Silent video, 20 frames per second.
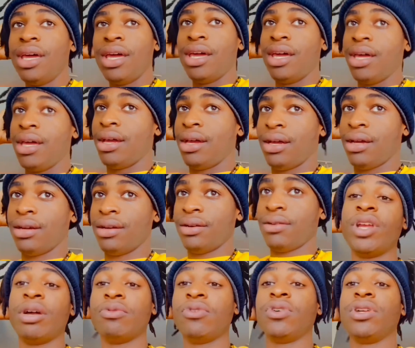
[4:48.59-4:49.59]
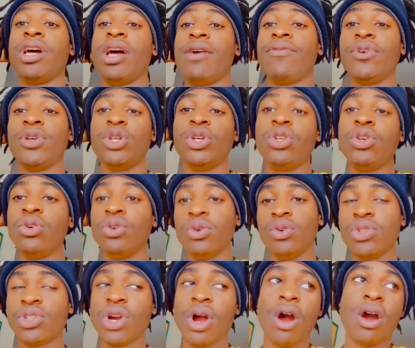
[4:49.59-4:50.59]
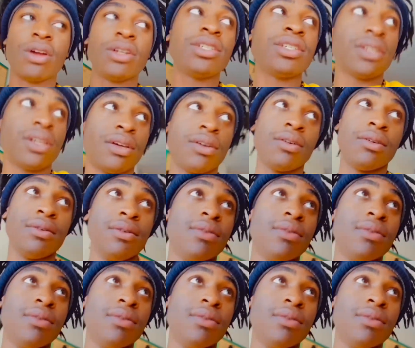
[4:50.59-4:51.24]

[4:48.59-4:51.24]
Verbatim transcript: And I'm gonna have a huge art sale.